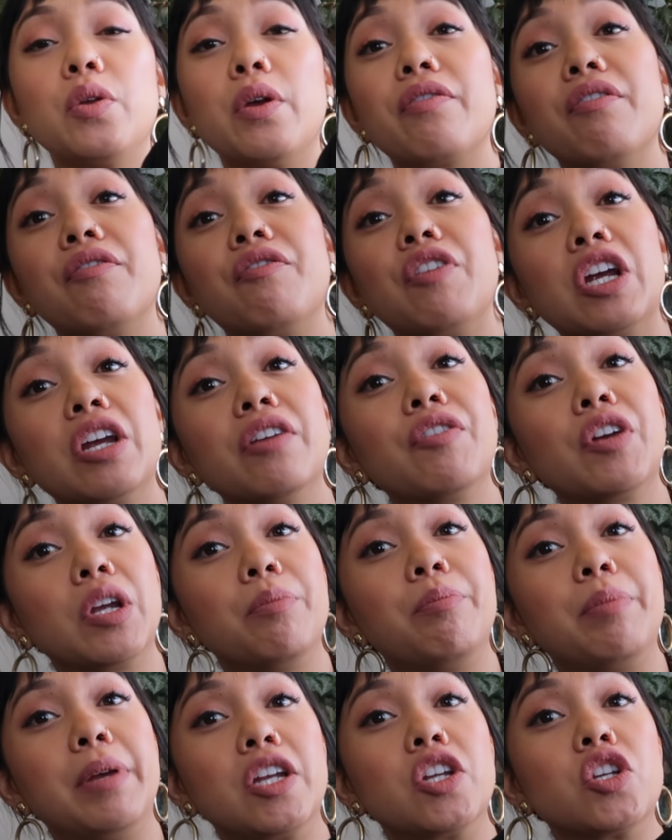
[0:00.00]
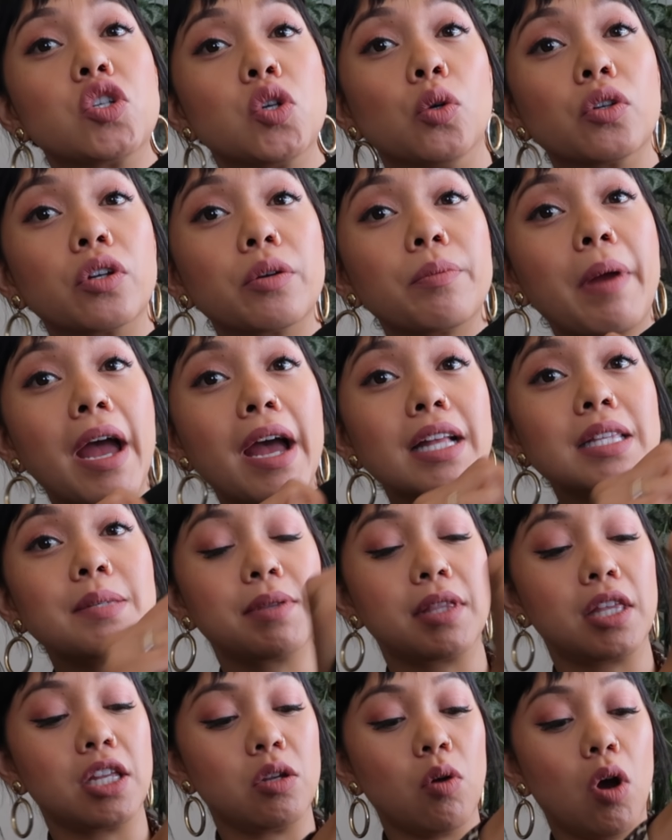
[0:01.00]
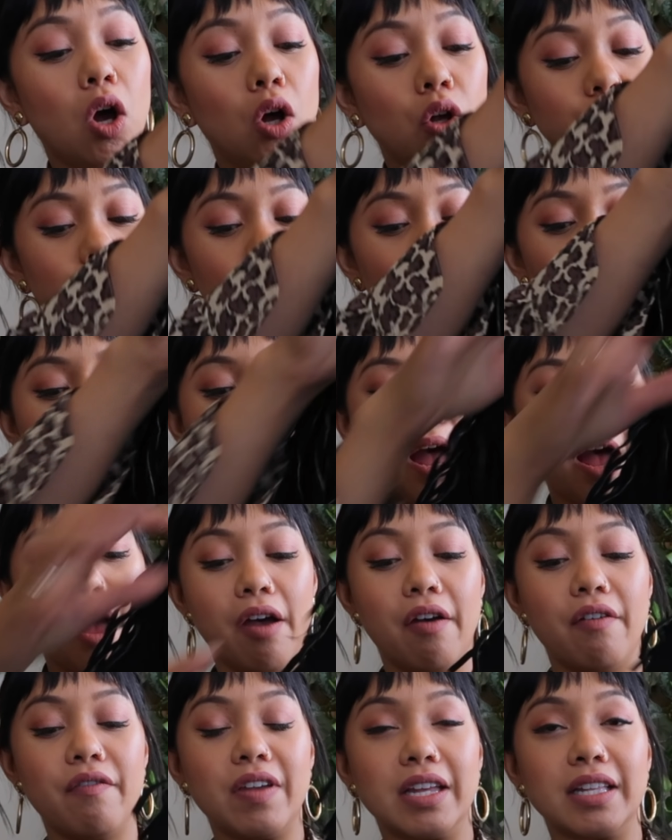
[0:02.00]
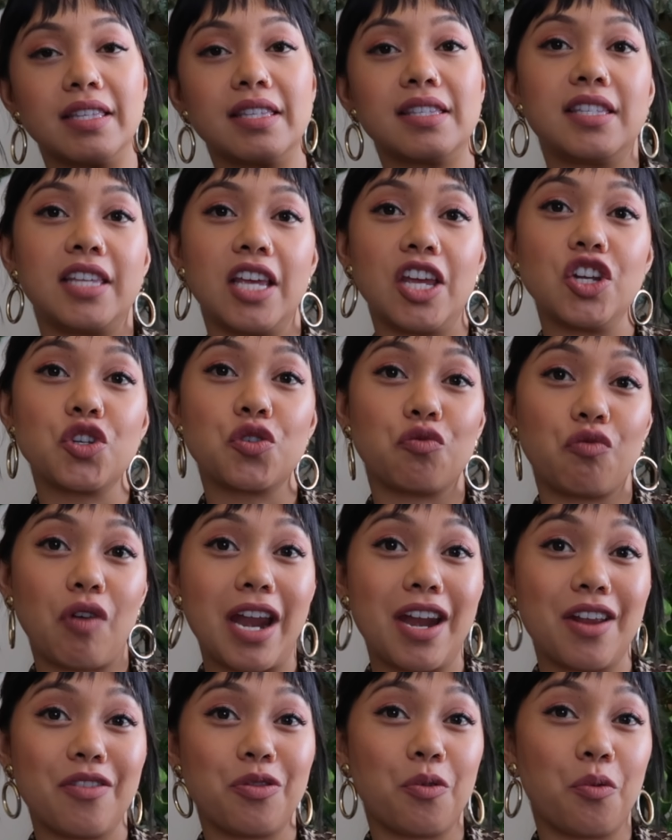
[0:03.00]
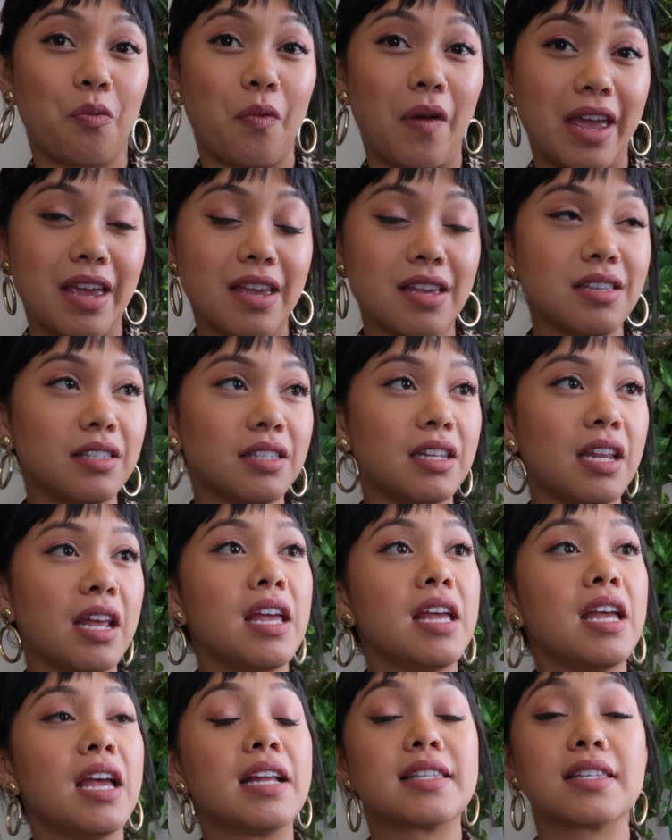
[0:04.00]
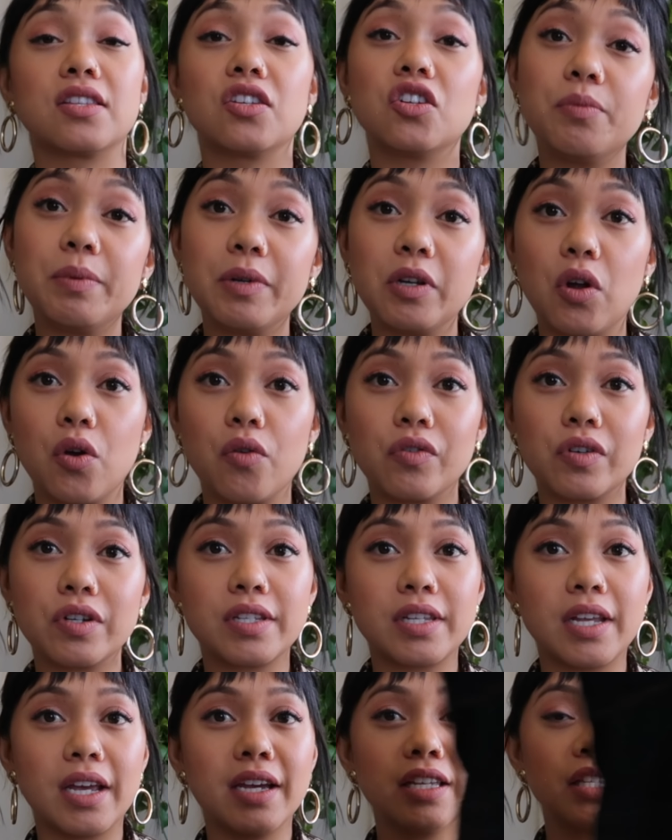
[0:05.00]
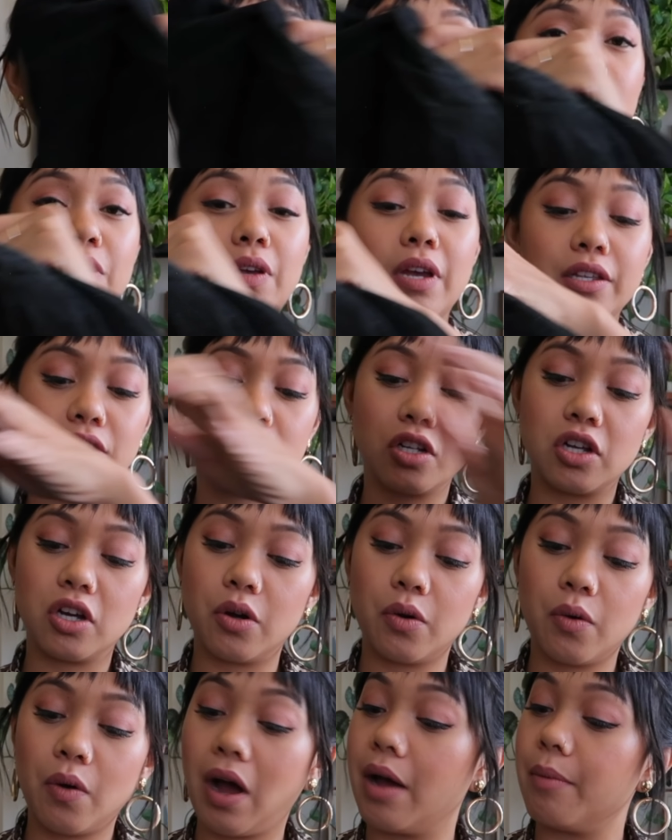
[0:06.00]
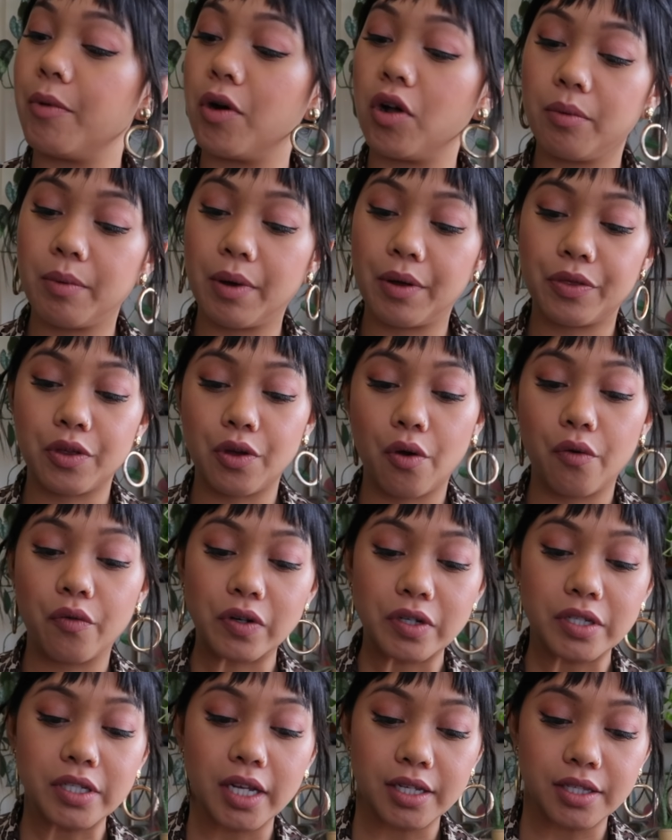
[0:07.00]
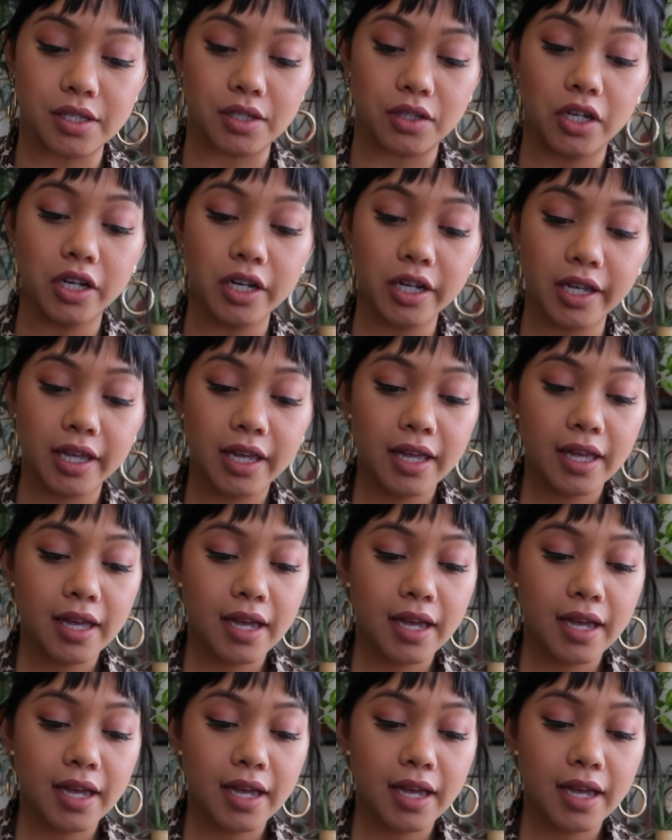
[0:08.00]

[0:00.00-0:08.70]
You have the very, very big shoulder pads, but then you also have it cinched right at the waist. It's a little bit oversized, but you guys know I'm all about the oversized look.